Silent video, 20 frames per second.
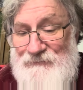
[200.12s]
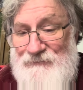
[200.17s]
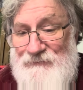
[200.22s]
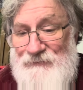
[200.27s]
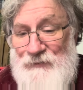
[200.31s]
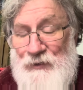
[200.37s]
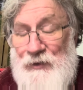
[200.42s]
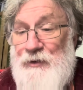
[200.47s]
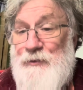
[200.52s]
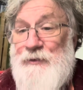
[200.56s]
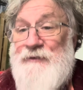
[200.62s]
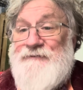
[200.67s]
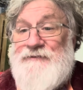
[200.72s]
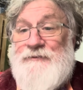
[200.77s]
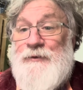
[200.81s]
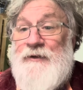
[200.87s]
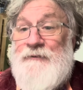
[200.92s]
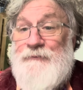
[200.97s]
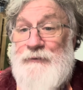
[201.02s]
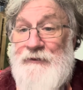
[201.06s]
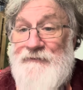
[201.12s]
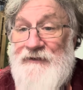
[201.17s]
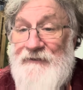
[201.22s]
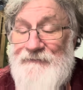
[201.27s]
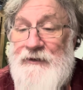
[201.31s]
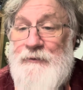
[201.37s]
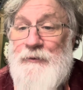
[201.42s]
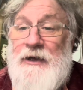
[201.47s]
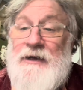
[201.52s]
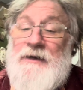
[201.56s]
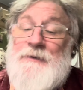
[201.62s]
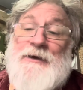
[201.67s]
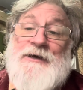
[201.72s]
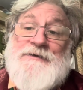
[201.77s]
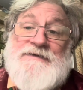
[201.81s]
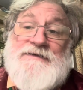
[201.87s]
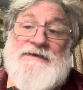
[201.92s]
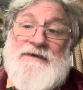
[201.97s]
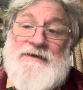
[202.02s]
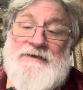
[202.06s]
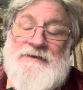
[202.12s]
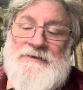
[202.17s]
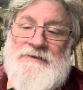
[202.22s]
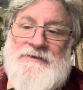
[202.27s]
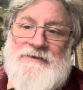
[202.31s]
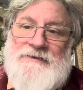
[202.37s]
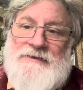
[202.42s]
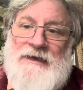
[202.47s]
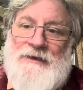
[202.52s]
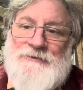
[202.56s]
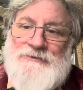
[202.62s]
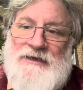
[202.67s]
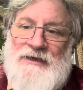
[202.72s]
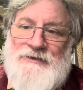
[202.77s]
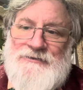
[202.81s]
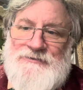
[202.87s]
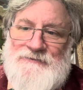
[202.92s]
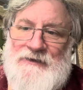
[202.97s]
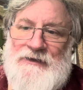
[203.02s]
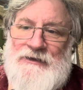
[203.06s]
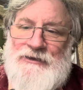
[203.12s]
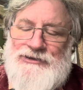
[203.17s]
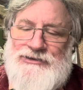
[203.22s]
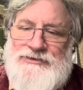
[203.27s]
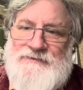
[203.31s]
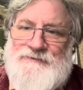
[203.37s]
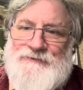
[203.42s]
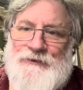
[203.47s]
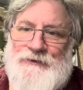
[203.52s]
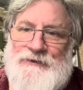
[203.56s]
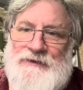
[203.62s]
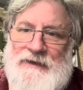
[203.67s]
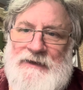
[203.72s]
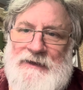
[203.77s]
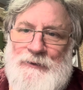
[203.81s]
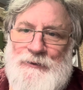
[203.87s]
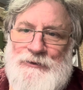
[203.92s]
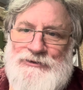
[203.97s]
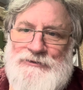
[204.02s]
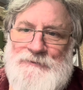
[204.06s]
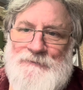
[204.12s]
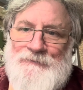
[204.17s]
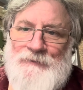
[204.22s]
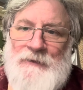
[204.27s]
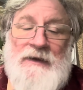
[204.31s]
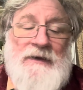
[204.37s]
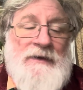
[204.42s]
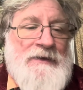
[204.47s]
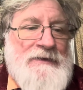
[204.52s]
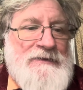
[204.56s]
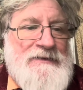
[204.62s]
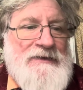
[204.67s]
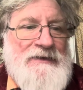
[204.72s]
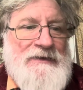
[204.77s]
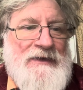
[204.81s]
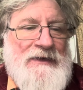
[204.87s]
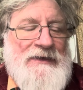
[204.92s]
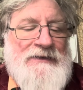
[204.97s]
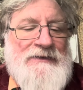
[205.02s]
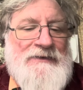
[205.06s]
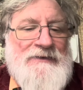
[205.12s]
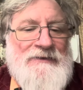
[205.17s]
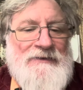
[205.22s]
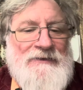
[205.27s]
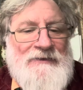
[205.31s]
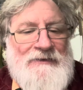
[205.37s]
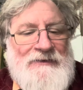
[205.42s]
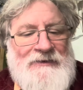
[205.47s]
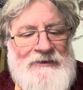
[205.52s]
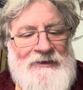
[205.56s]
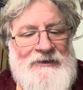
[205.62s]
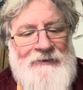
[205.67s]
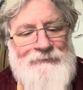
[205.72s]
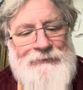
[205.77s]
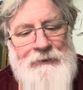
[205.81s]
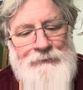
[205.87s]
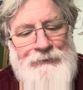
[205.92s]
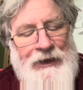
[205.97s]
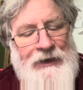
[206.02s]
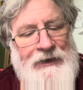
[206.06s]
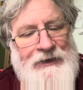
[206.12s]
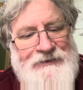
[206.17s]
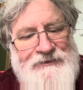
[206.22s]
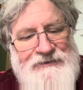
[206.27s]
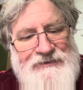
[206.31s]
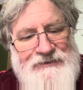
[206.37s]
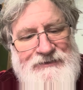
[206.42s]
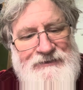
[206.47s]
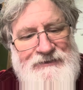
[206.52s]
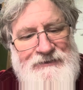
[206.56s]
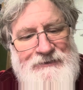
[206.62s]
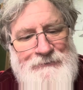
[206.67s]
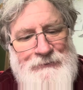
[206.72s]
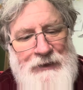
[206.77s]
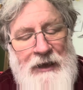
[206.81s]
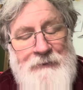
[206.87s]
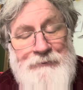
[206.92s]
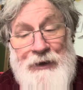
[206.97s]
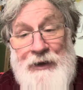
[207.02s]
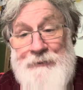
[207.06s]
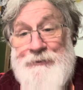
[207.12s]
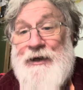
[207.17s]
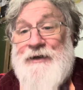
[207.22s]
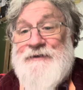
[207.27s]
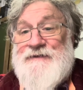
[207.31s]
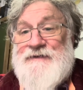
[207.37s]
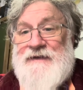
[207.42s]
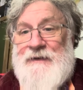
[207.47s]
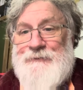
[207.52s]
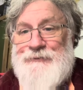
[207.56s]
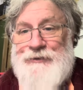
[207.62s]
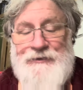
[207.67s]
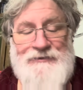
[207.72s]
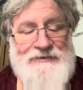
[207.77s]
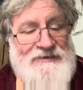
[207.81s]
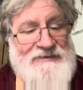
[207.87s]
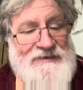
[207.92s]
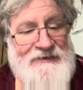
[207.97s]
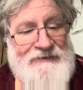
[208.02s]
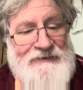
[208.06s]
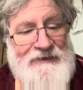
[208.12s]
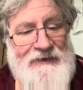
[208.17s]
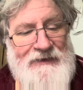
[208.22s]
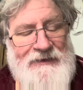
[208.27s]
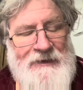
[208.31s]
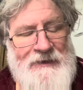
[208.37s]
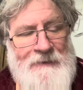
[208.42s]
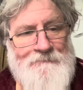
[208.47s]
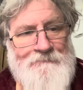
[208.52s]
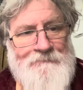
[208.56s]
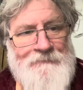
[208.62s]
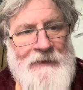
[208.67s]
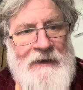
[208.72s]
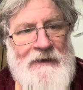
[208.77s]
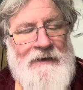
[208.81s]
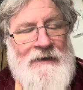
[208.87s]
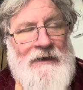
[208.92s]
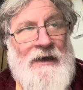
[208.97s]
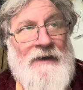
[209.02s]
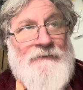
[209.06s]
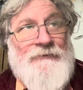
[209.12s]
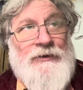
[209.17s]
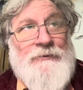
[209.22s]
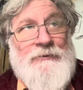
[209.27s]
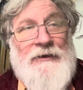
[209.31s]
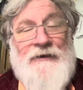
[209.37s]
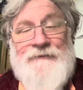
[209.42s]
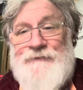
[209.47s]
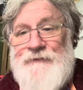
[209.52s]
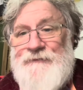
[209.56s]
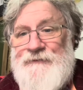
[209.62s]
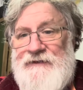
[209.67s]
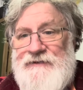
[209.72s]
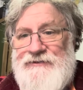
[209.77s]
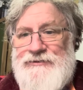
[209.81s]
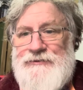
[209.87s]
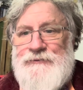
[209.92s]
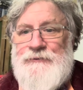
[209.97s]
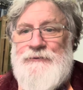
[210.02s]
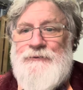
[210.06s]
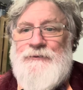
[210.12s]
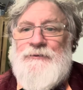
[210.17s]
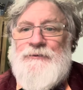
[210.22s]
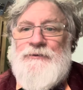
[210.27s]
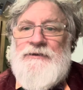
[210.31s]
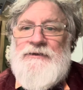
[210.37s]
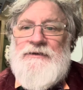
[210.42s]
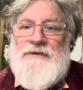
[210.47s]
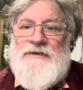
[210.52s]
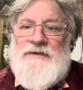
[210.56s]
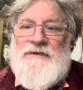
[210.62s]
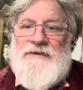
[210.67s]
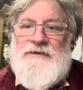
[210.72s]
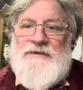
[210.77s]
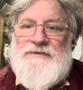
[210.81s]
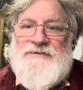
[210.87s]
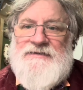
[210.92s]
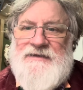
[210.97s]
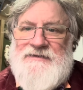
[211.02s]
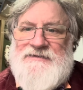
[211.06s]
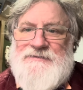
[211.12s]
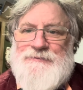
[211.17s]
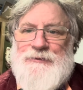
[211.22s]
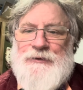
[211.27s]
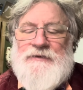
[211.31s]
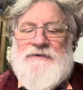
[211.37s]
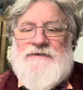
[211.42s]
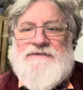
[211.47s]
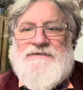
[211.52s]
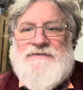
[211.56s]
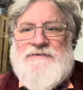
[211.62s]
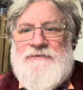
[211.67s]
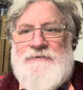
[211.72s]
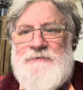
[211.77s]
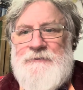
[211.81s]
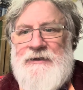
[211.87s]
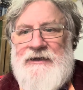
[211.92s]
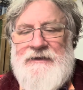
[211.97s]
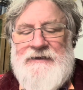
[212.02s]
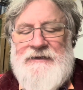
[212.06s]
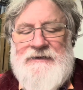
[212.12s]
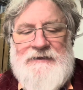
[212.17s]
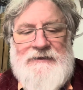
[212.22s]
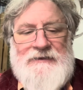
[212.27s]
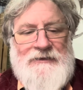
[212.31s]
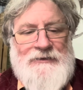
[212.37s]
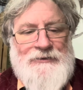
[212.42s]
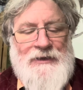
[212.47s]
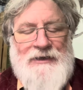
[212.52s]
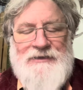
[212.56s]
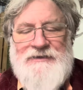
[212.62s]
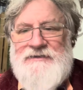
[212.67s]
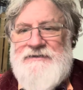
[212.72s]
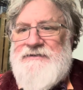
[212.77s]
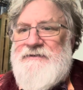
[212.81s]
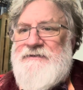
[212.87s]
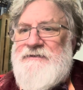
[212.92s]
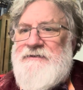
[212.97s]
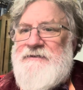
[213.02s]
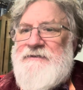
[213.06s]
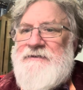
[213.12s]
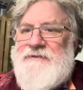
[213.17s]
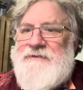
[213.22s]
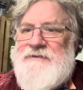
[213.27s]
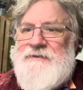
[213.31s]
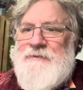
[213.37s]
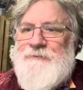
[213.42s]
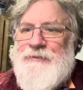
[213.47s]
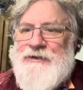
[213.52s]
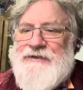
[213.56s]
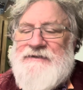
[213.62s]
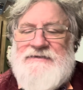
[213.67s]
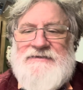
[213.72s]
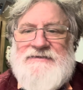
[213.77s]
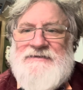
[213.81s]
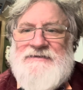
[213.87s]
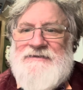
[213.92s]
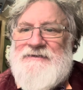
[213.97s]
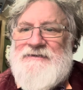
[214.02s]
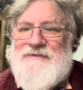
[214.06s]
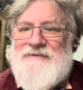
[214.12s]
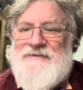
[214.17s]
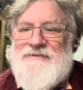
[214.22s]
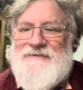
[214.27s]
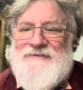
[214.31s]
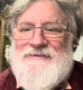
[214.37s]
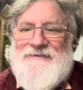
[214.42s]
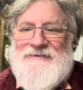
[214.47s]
that we've done very well about it out of English as a foreign language. Indeed, I have been part of that process. I think I've got about 52 textbooks to my credit, but